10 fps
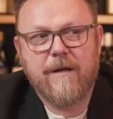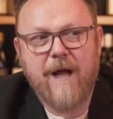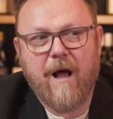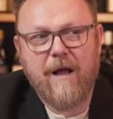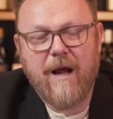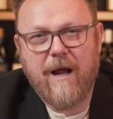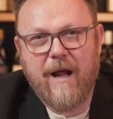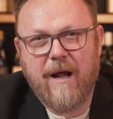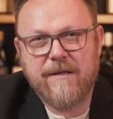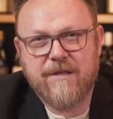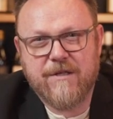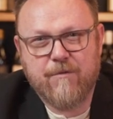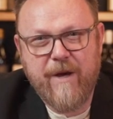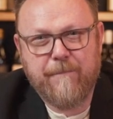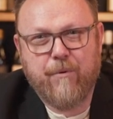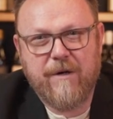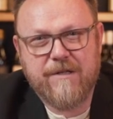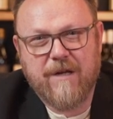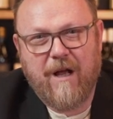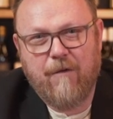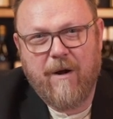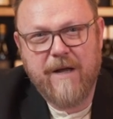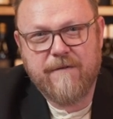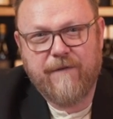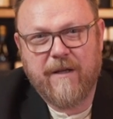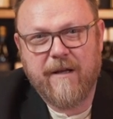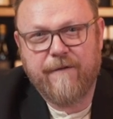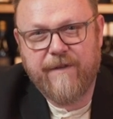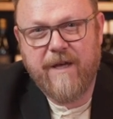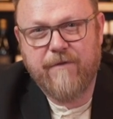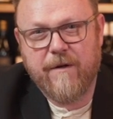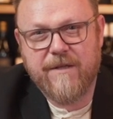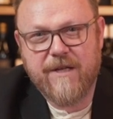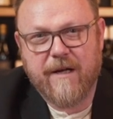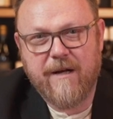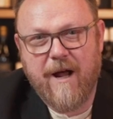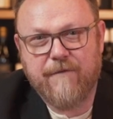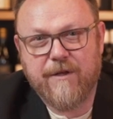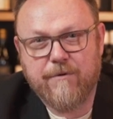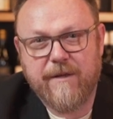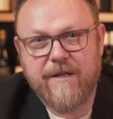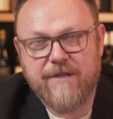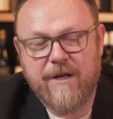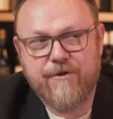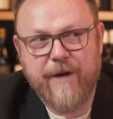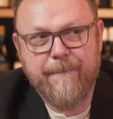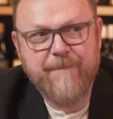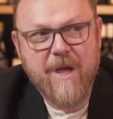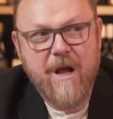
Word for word: Now, as the sweet port style wines fell out of favor in the second half of the 20th century,